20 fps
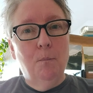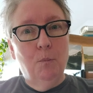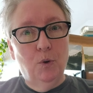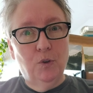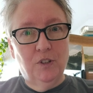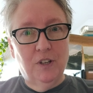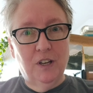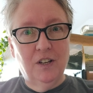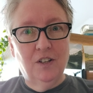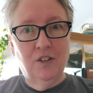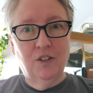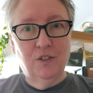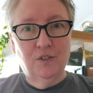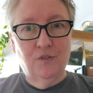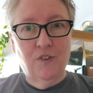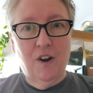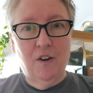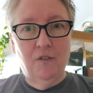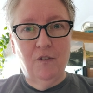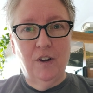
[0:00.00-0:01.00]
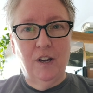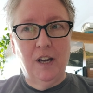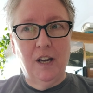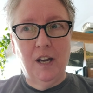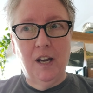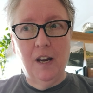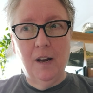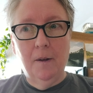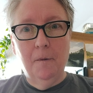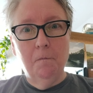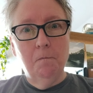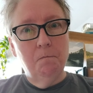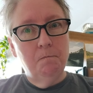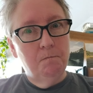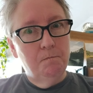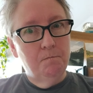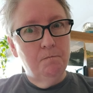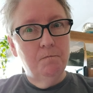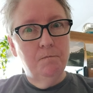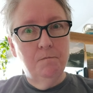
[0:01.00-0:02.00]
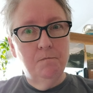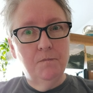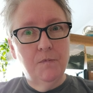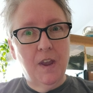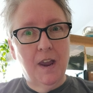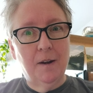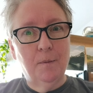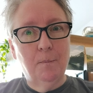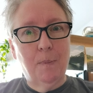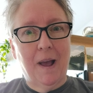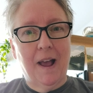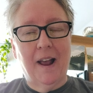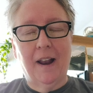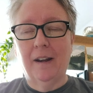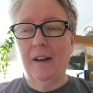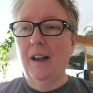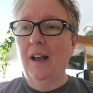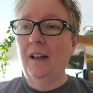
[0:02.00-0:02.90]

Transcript: Morticia's very deadpan,